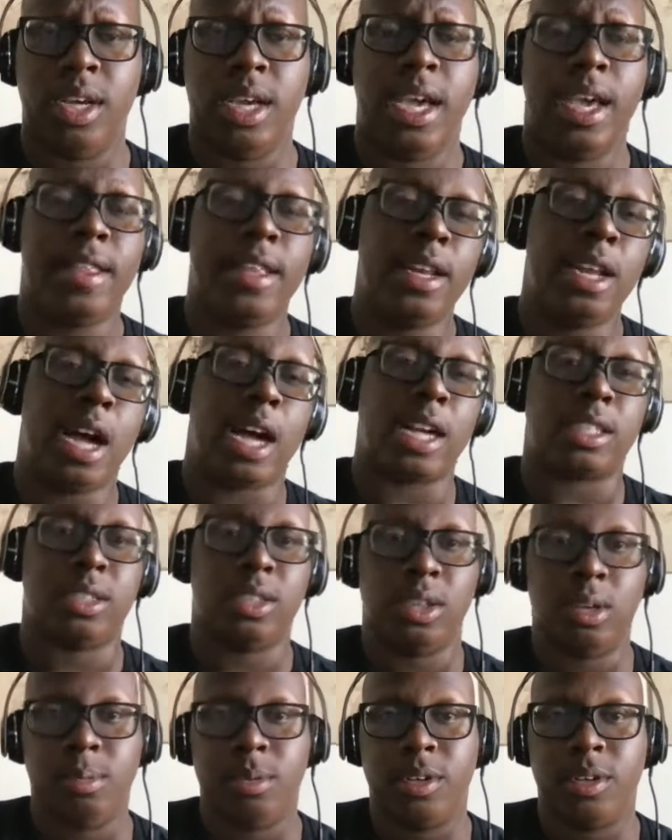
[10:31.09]
and then
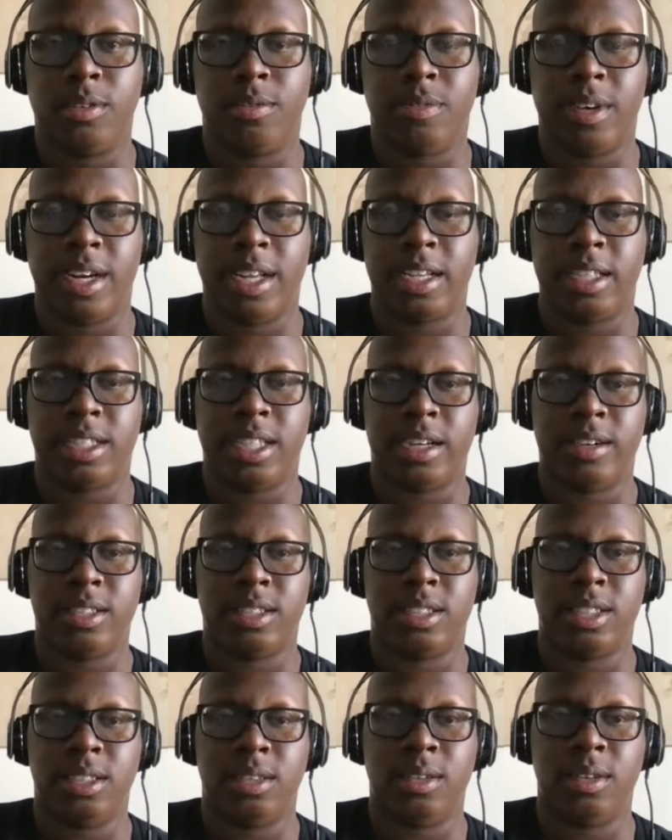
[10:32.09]
October fighting
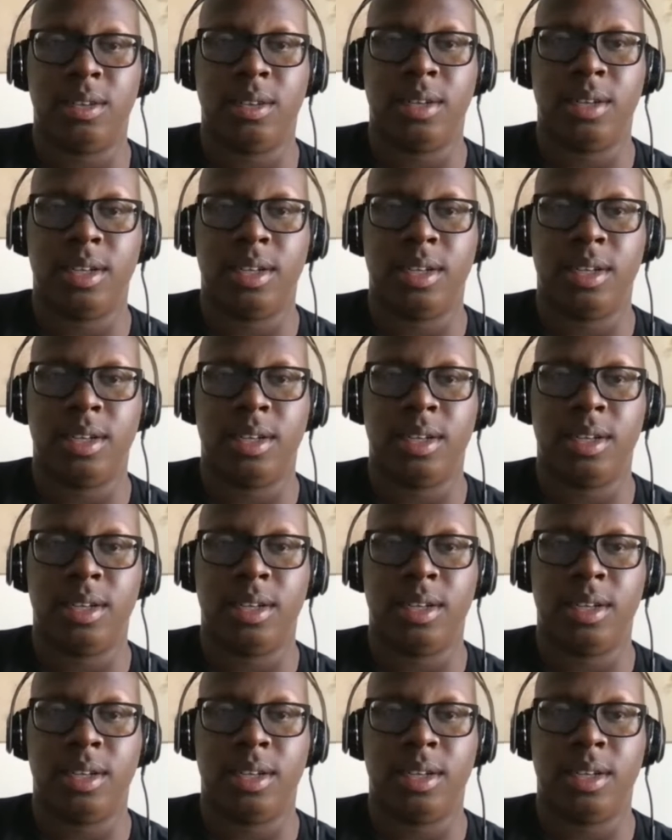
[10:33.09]
Darren Till.